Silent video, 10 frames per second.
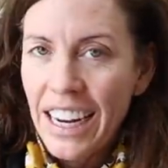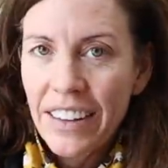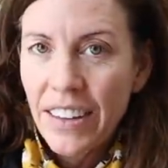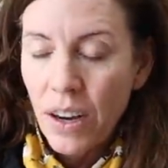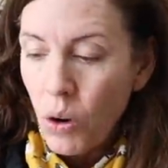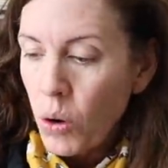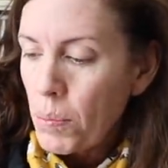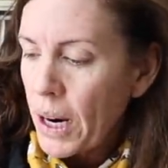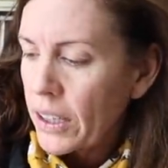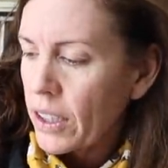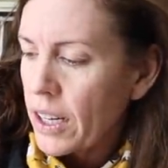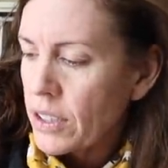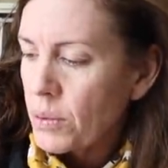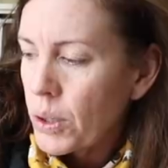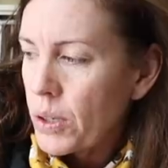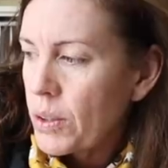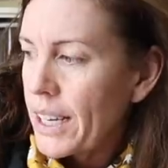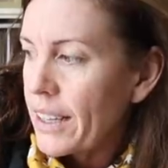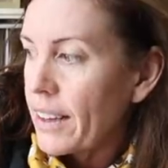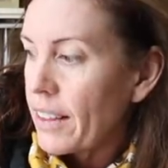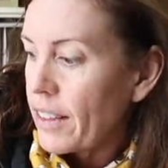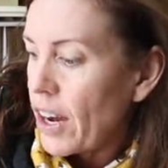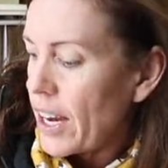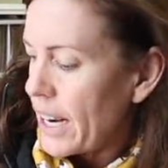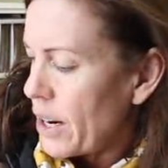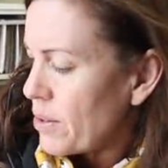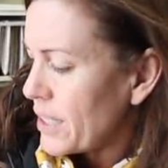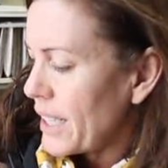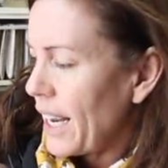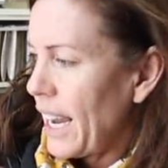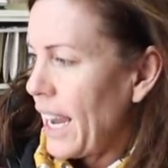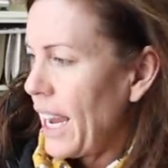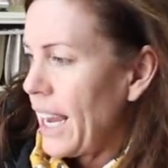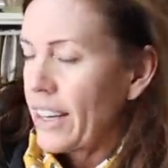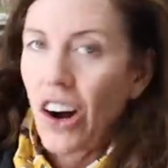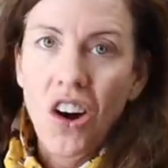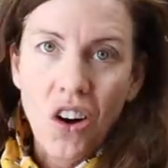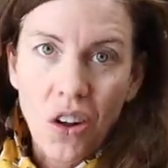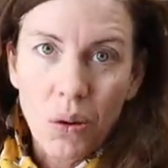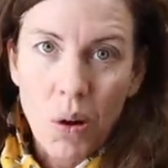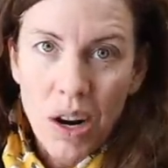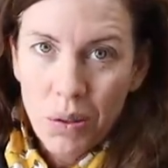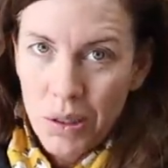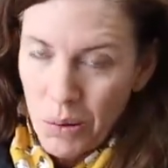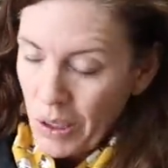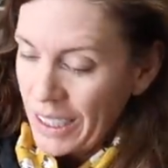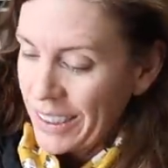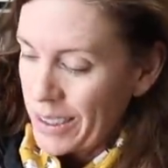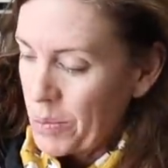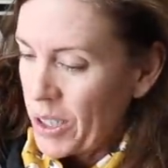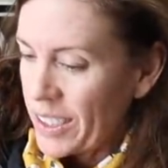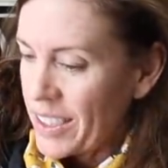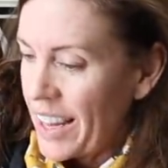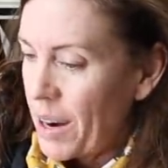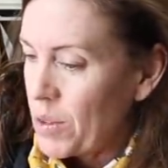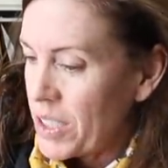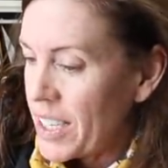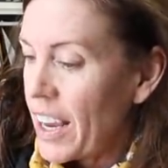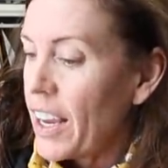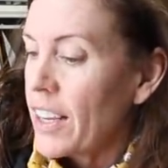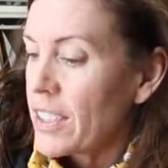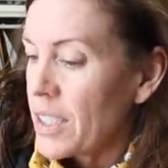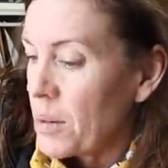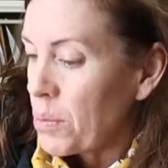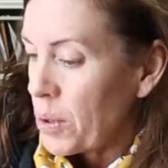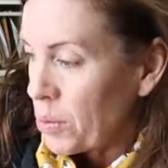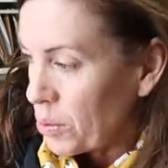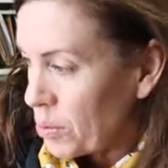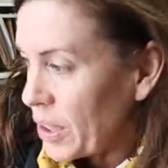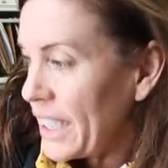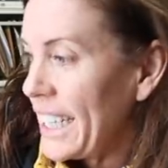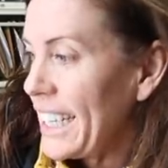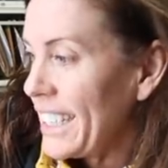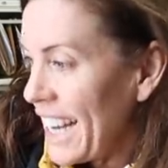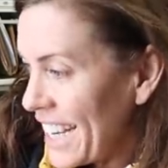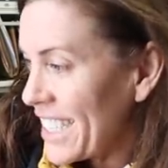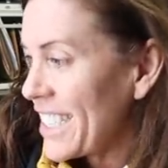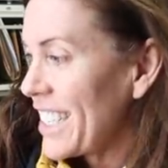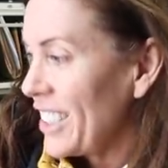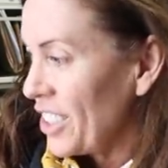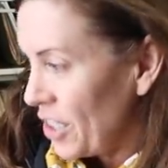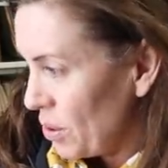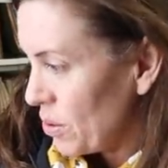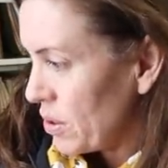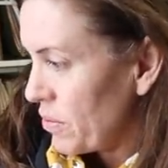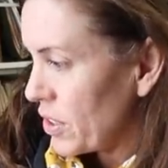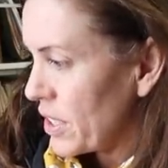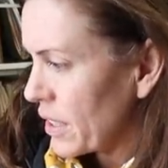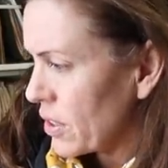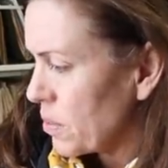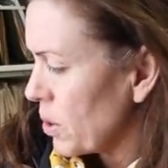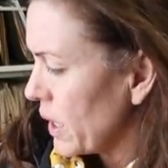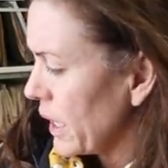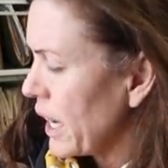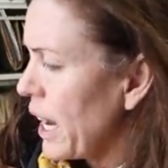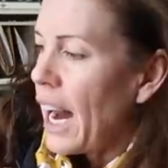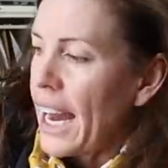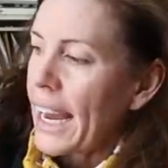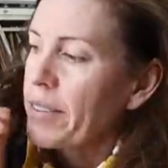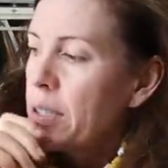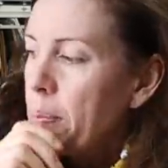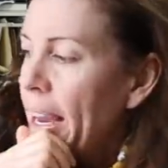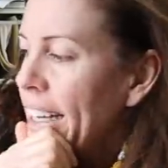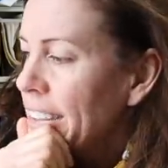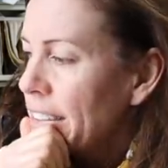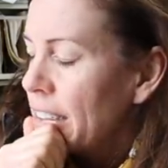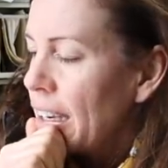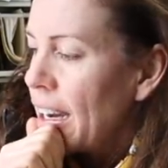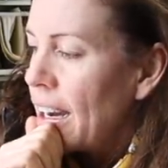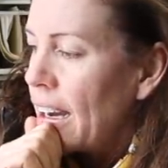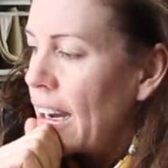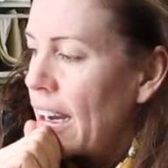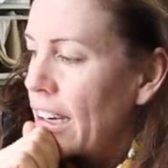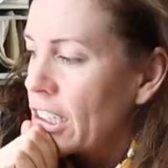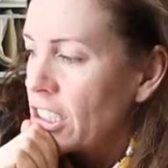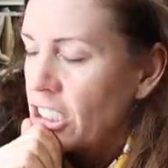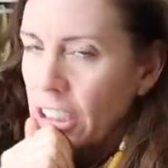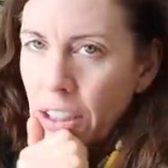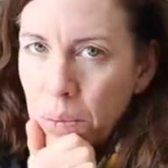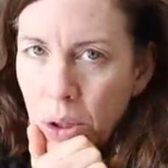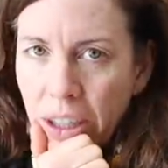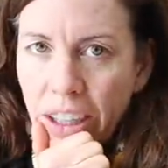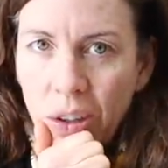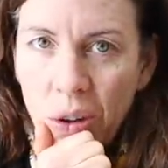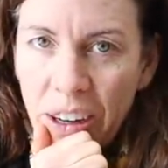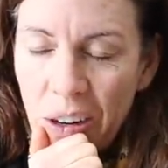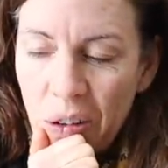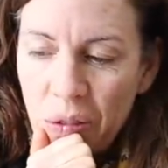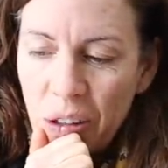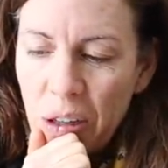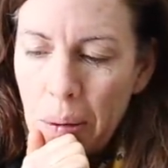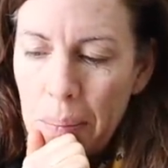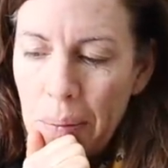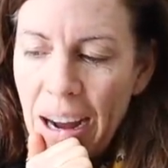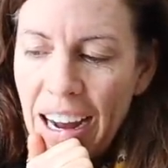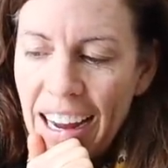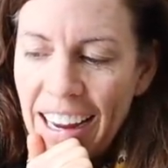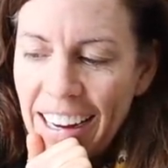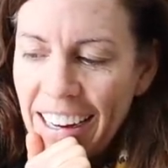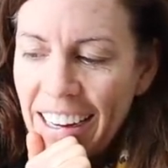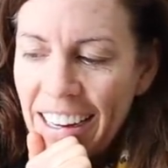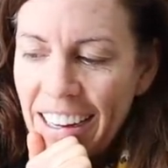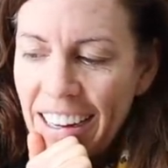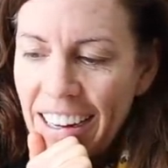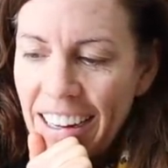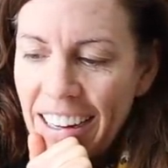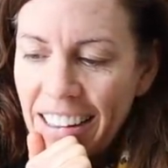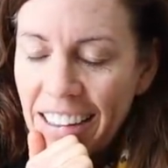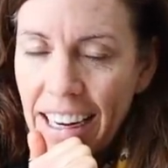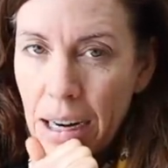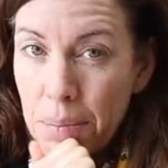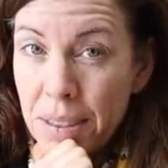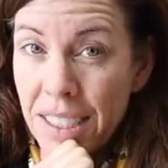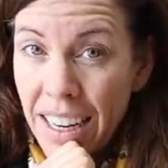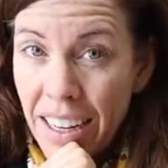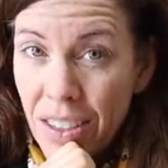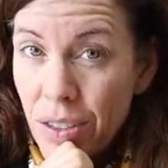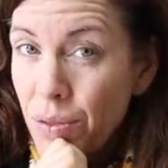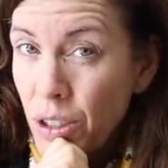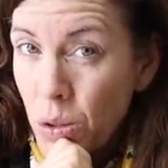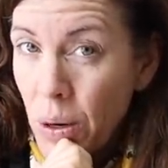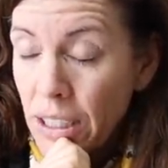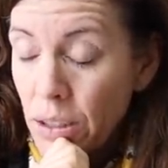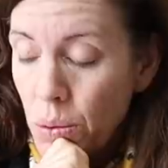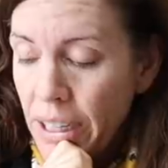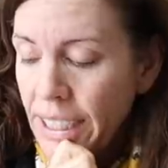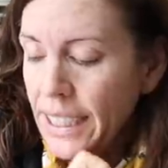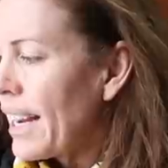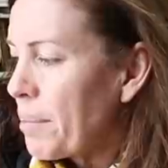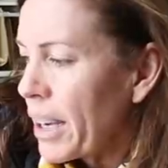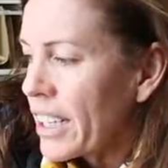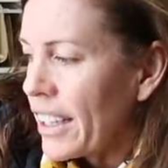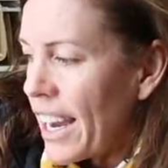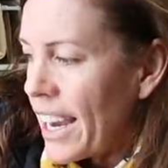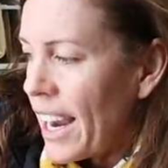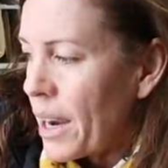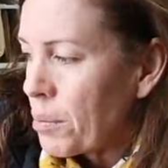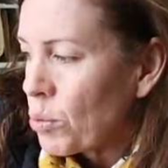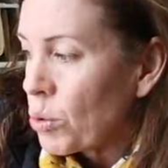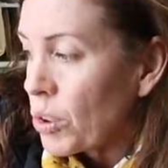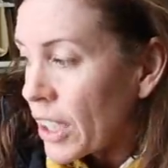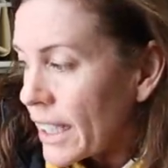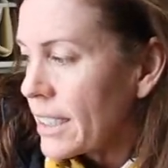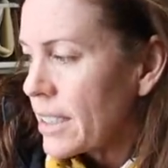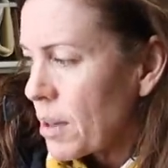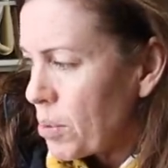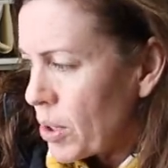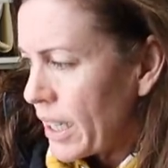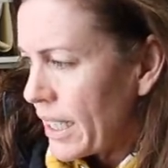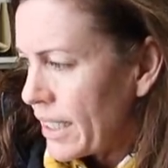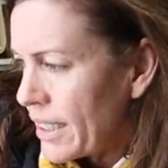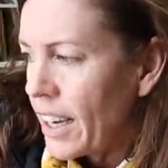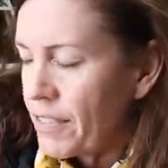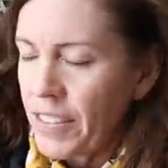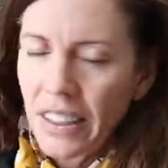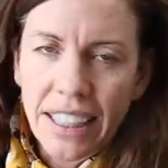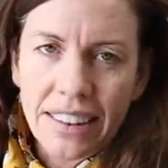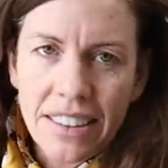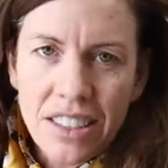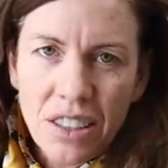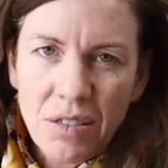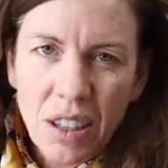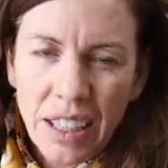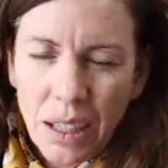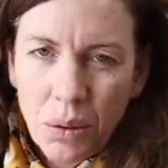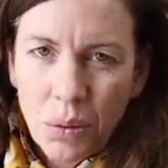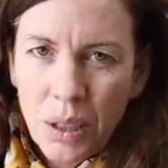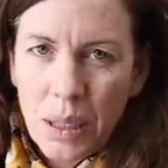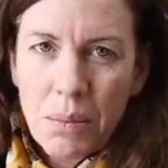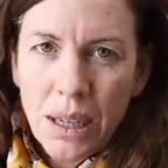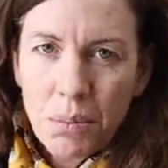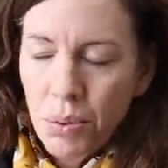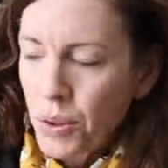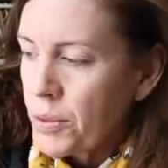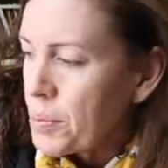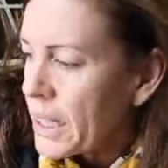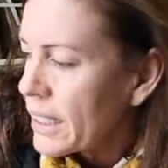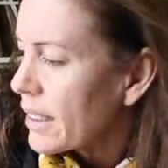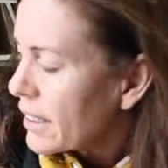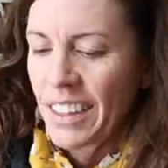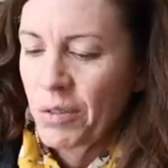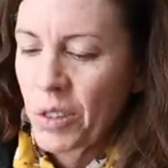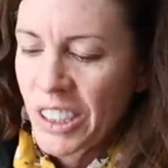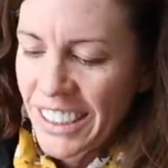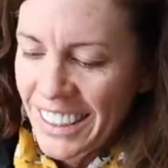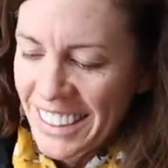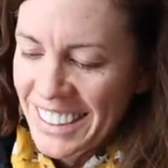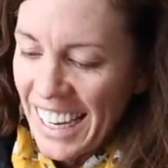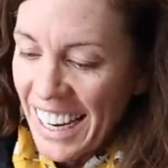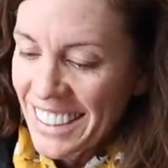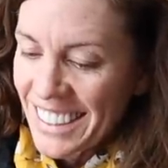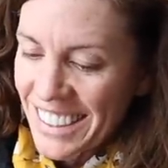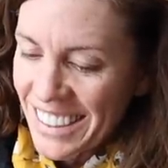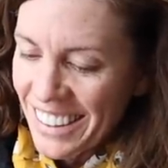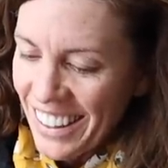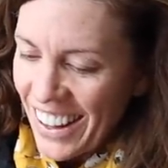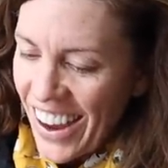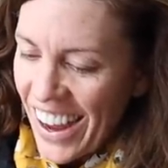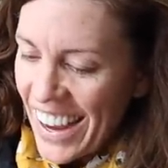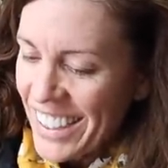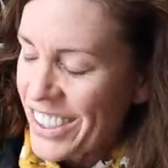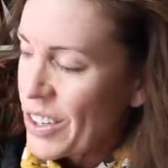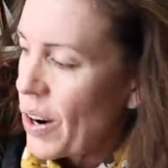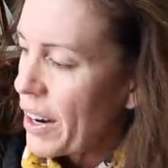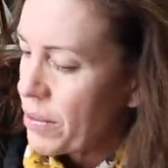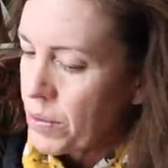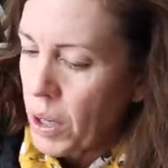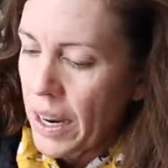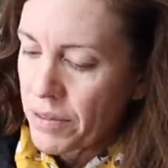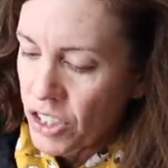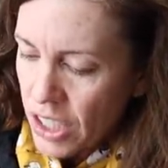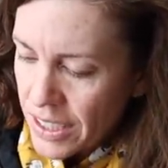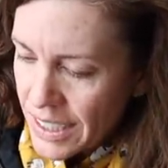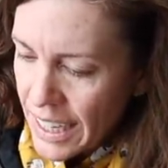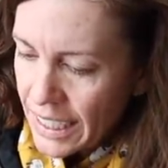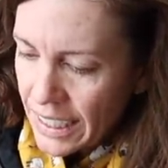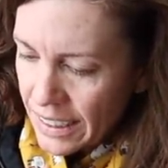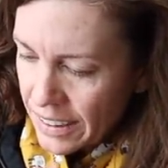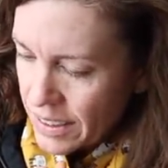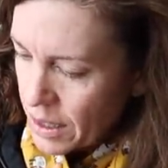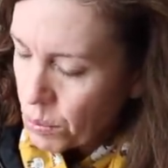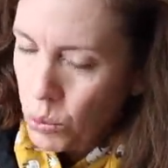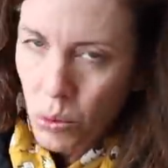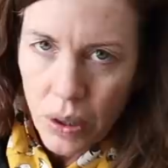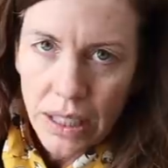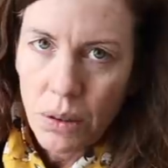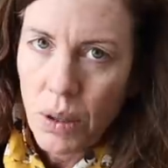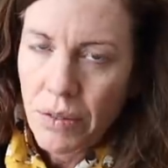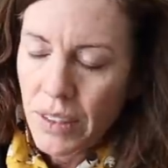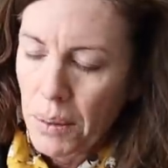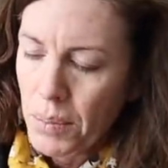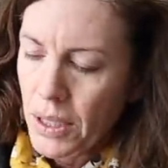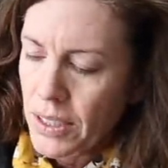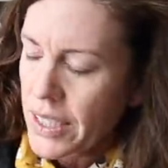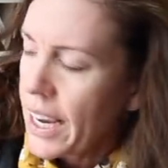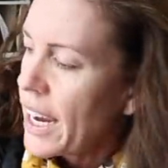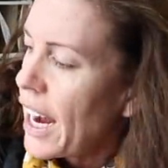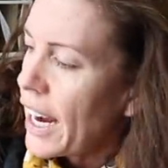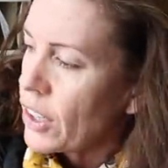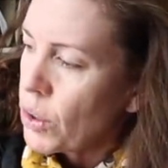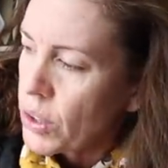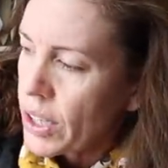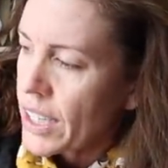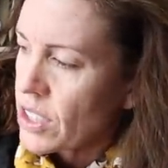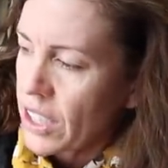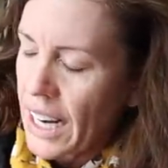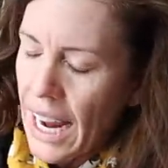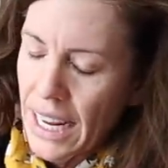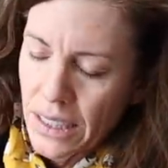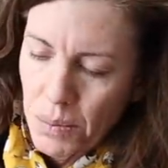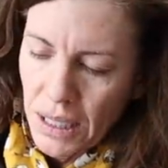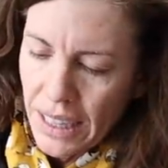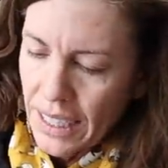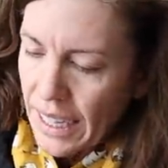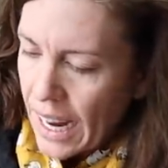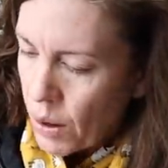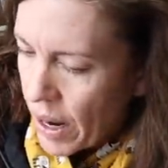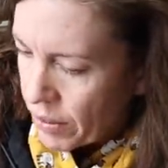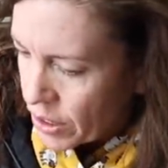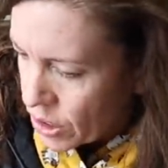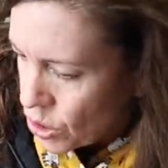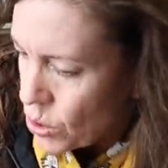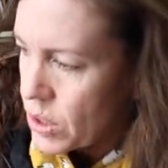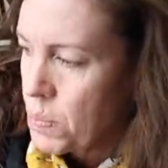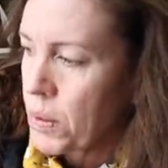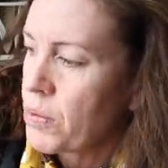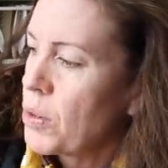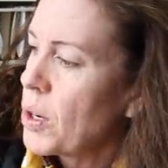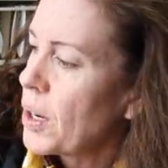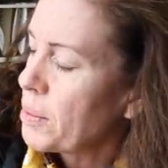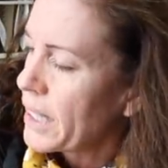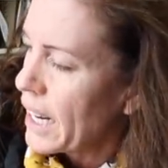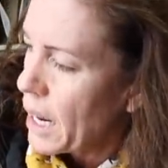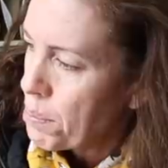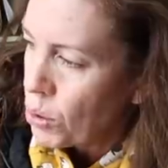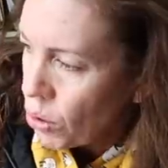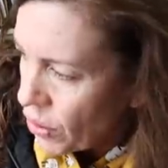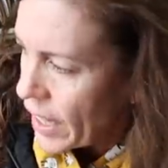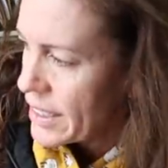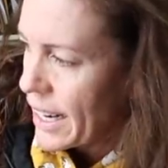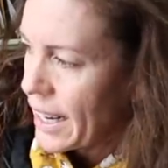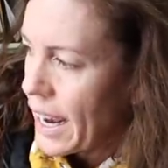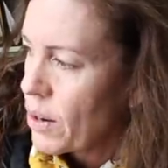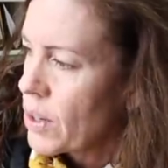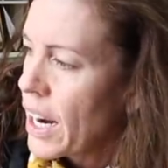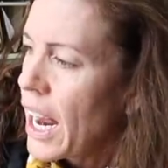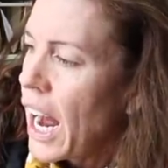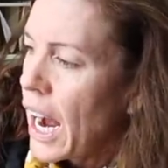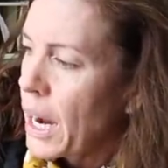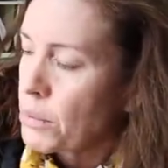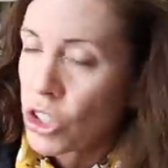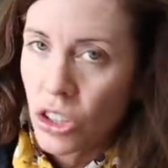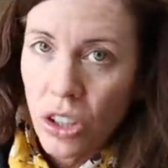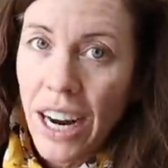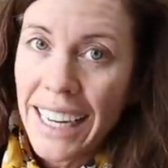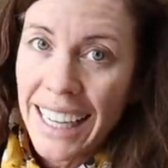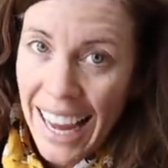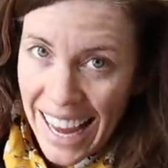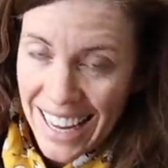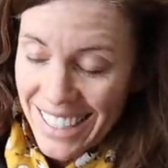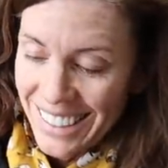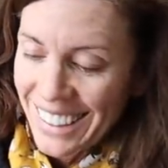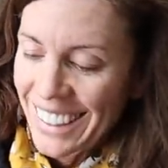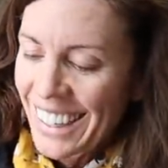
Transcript: I got that whole barn across the road thawed out and all the water was working this morning, so that was some really nice news first thing this morning. I have spent a good chunk of the morning going over my lamb sales for 2020. I'm not gonna lie, I'm really disappointed. I felt like this year felt like a really big improvement. Unfortunately, the data doesn't lie, so I've just taken some really rough numbers. I know you guys are gonna ask me like how every ewe has performed, can I pull that data out? I'm sure I can.